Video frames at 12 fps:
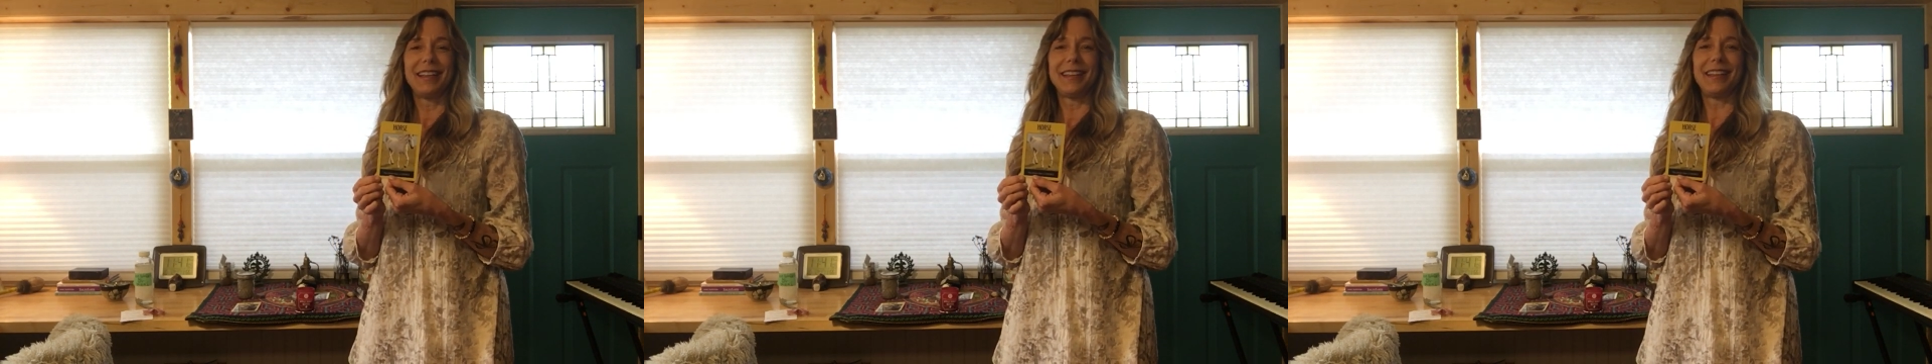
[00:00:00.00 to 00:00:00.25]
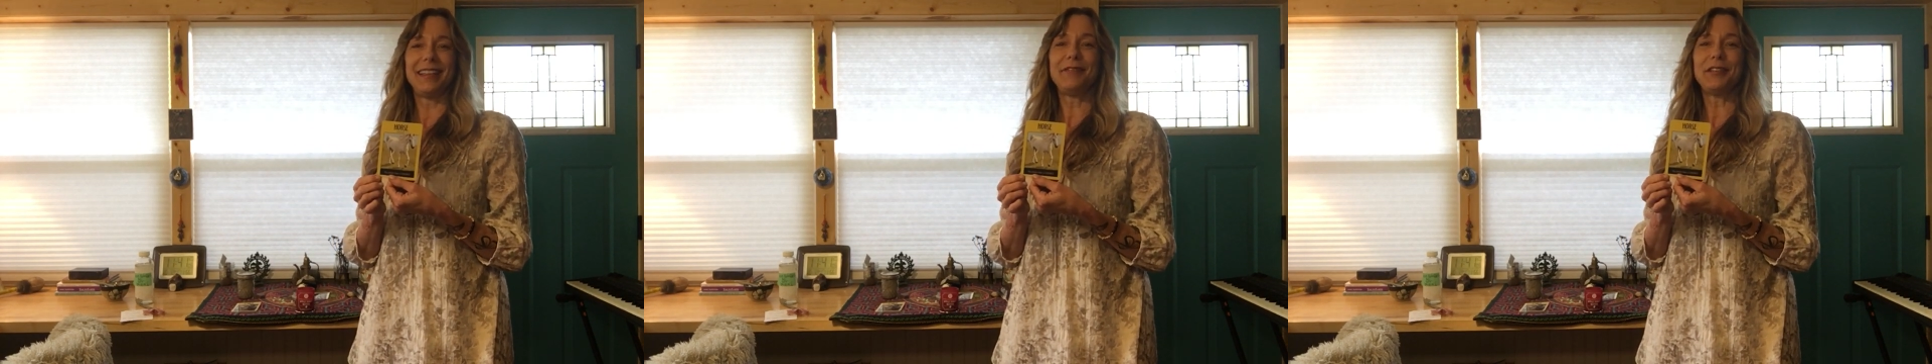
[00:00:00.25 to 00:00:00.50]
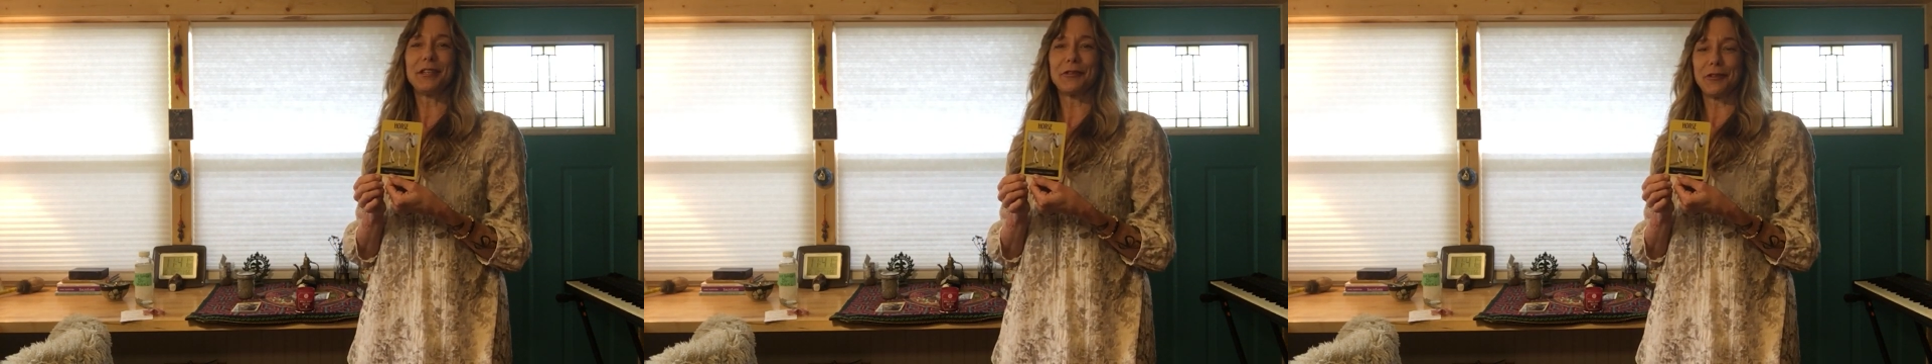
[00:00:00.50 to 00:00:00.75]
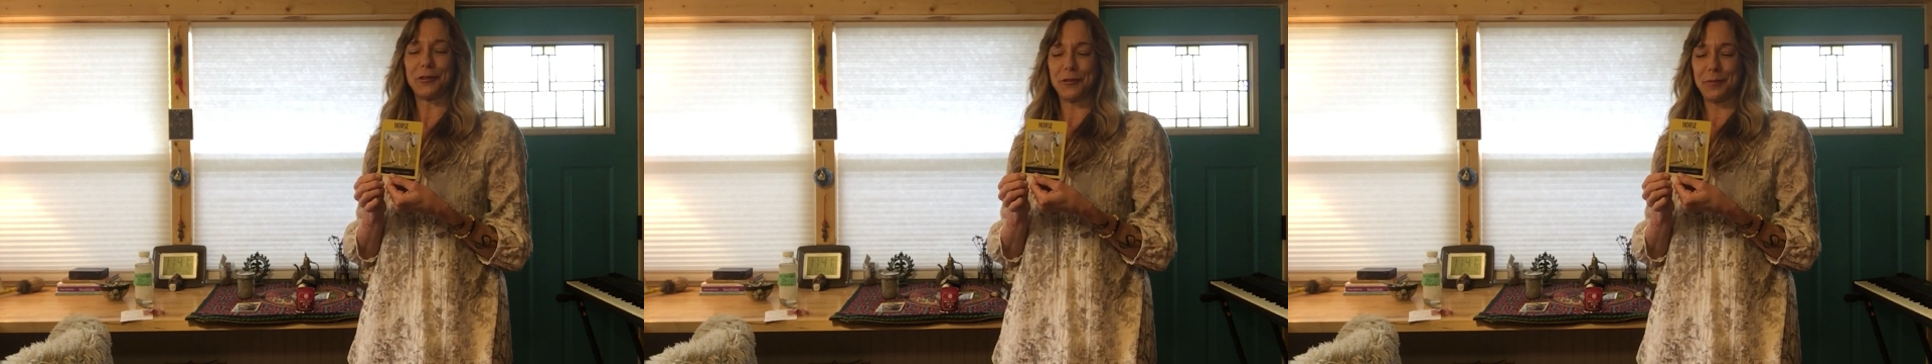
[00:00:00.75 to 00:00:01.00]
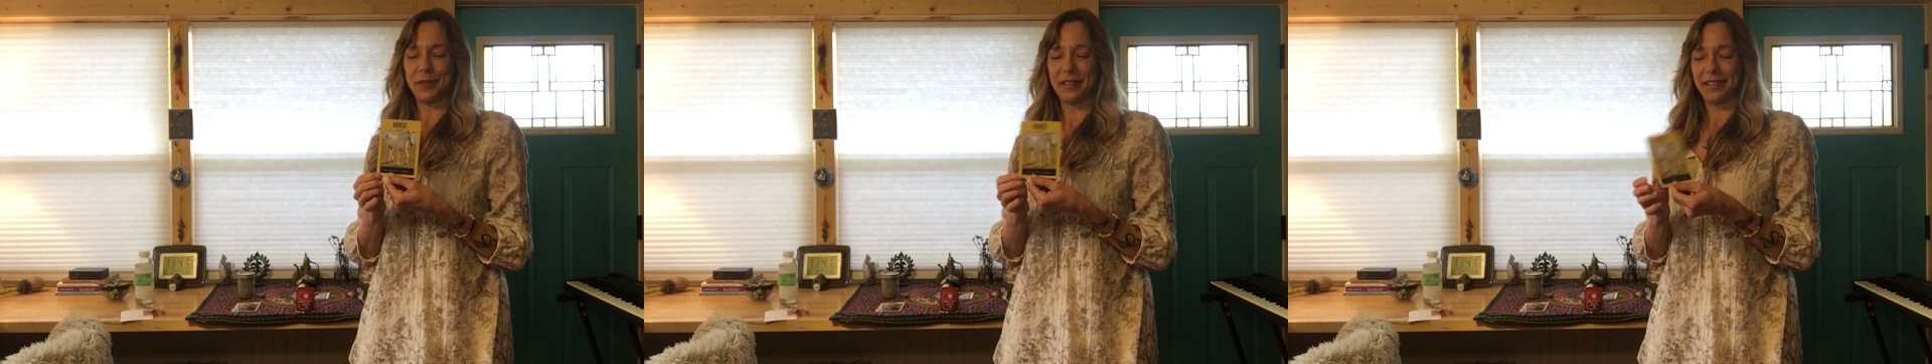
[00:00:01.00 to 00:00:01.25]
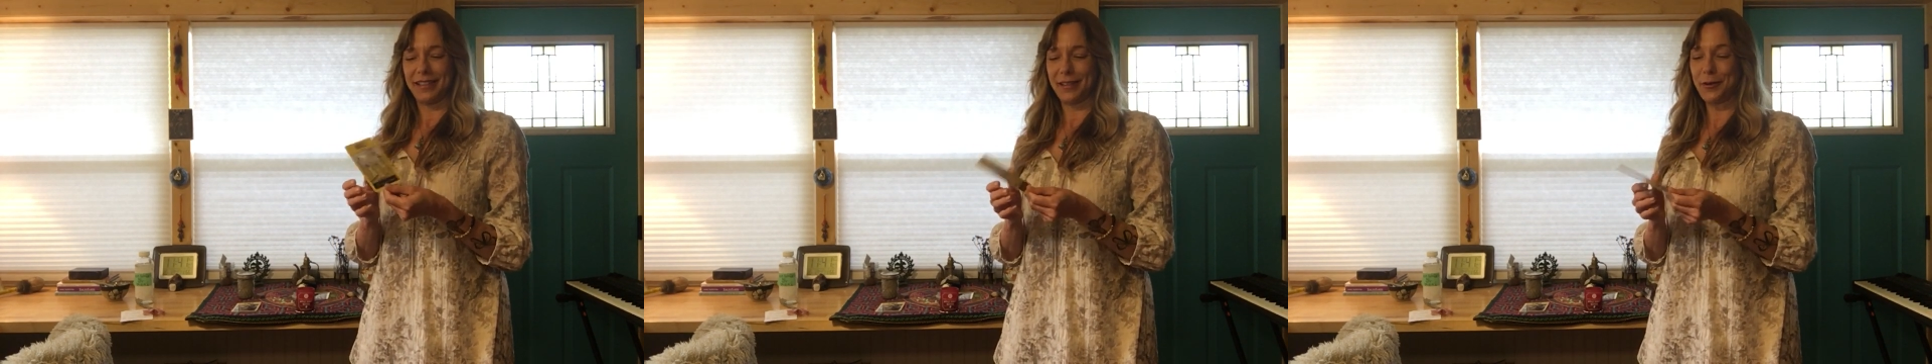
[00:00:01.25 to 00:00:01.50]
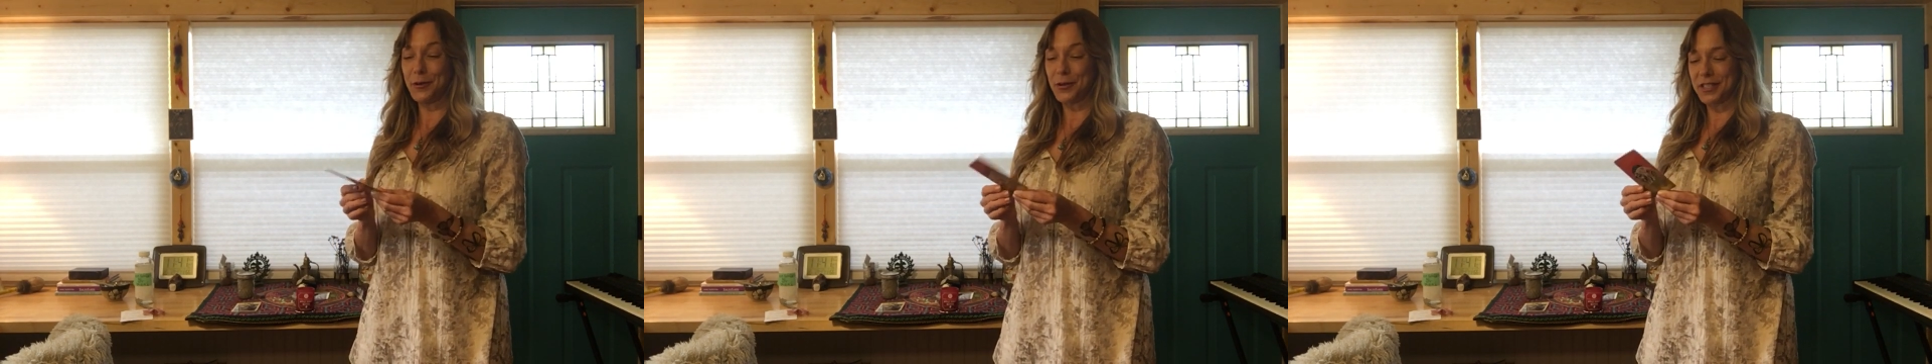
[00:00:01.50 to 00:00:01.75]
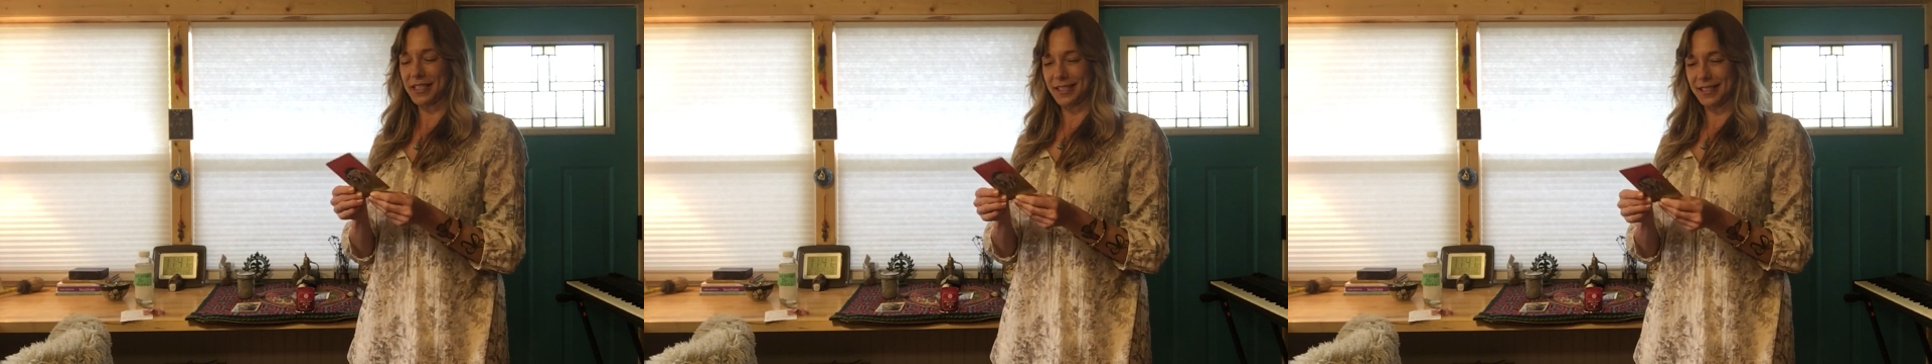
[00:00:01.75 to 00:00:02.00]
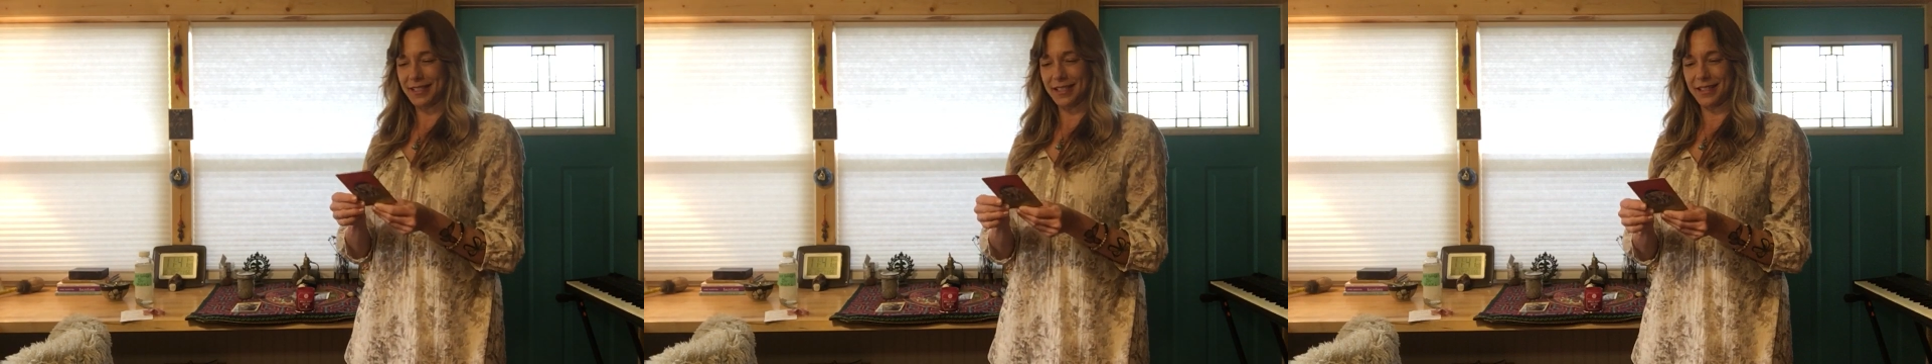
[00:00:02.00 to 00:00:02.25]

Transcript: the evening group, the horses.